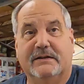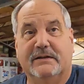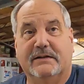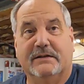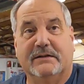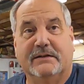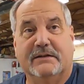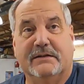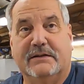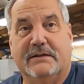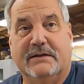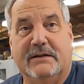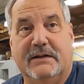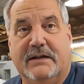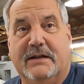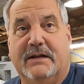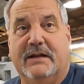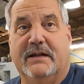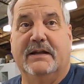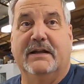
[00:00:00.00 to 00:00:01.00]
So ready
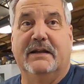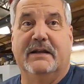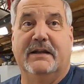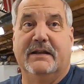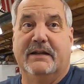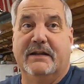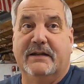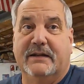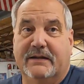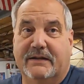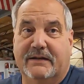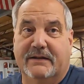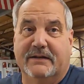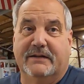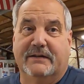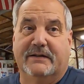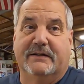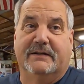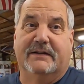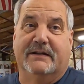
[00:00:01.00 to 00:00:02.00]
to drive it.
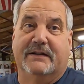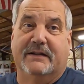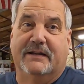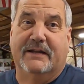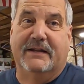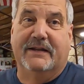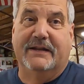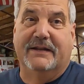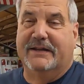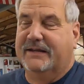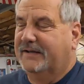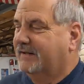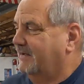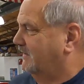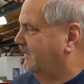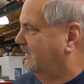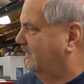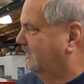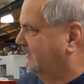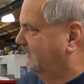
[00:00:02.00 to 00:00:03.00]
Carburetors are going
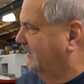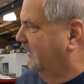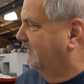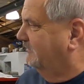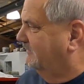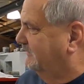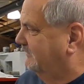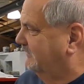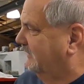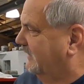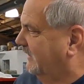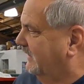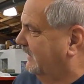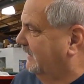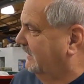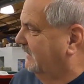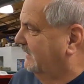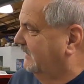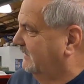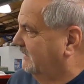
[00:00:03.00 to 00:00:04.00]
on, and
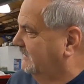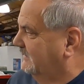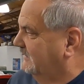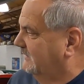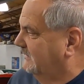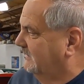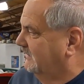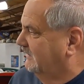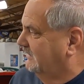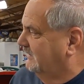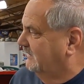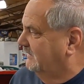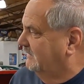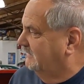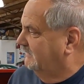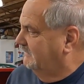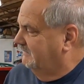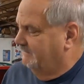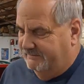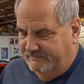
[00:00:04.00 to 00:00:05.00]

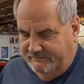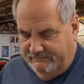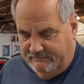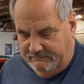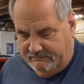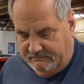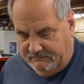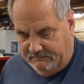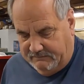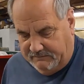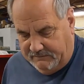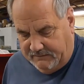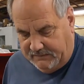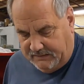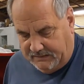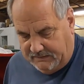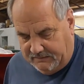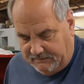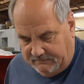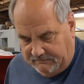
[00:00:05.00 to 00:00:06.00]
then you're going to paint
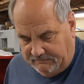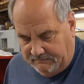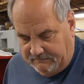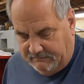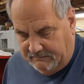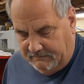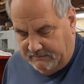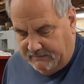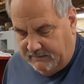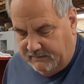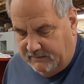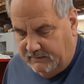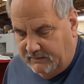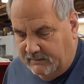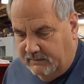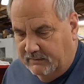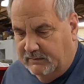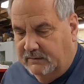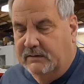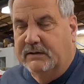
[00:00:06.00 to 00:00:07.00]
the inside of the
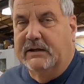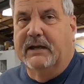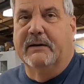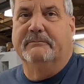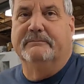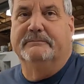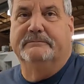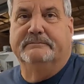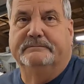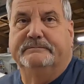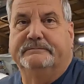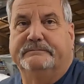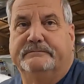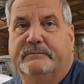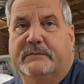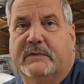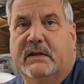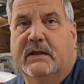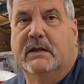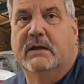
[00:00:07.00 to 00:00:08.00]
door. Yep. And the
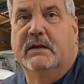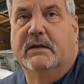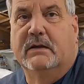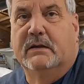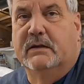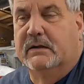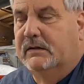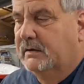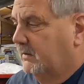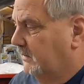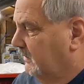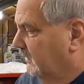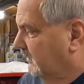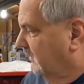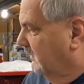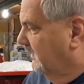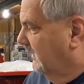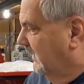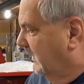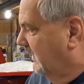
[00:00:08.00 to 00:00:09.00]
wheels here
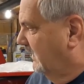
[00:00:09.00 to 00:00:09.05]
soon.